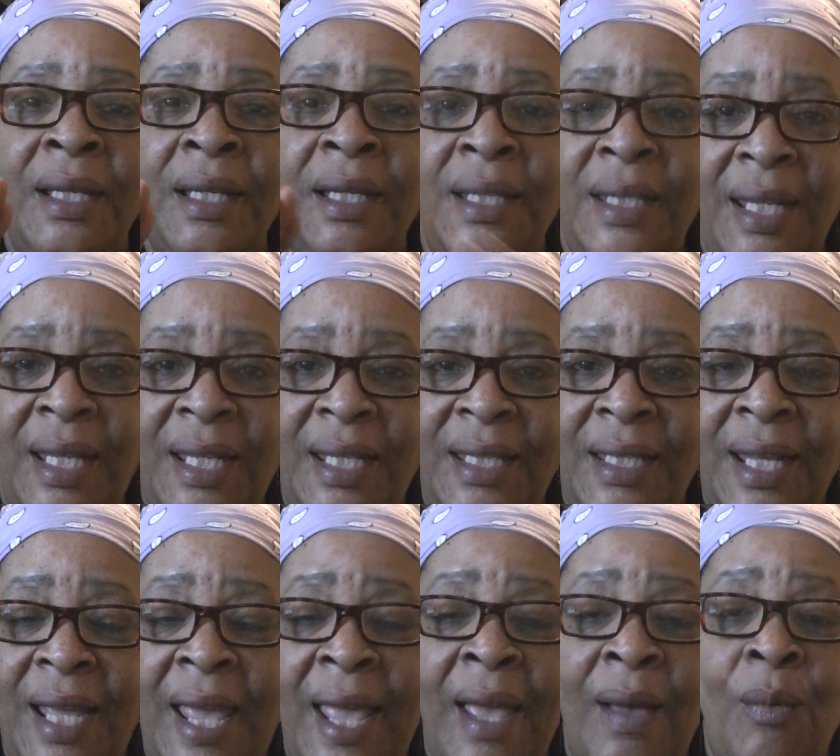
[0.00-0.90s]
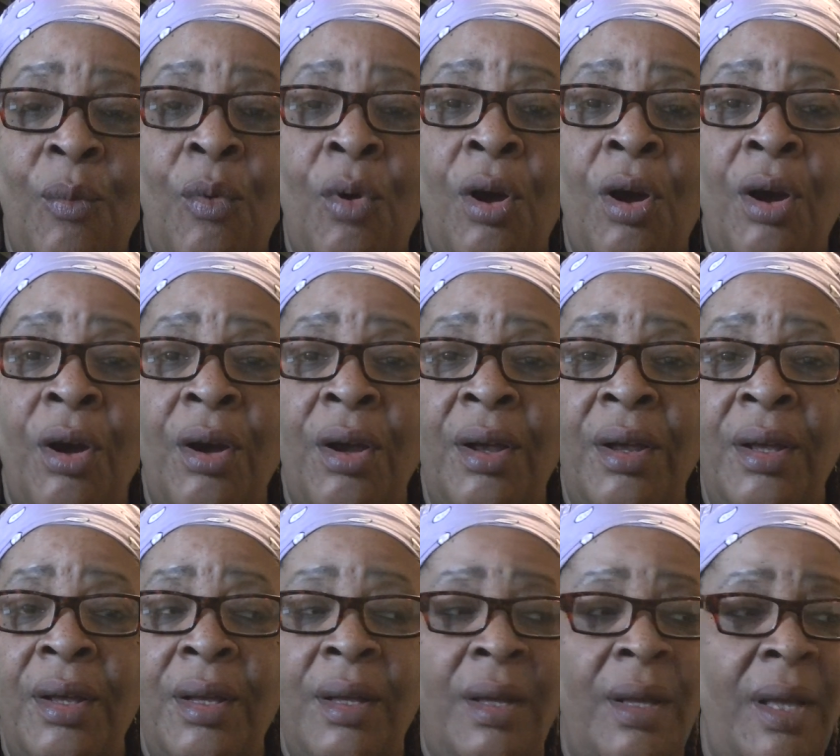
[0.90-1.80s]
Khadijah Anwar
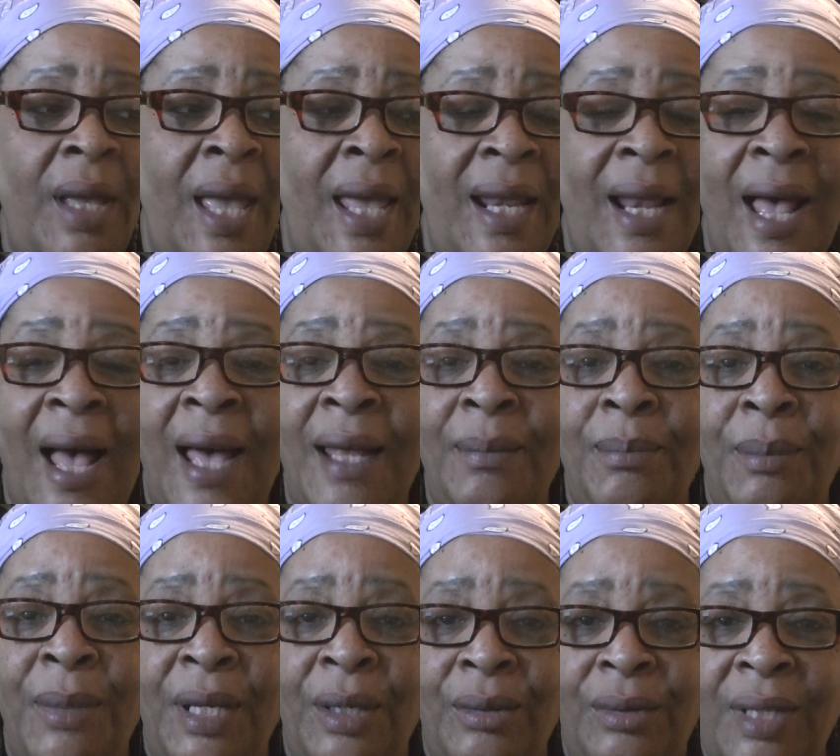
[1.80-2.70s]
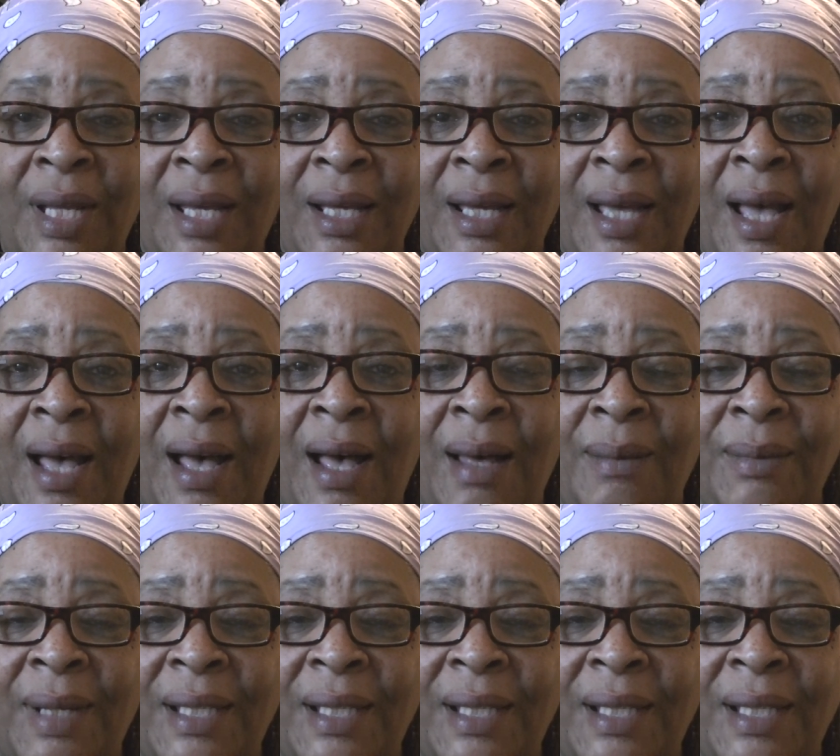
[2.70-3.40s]
at hotmail.com.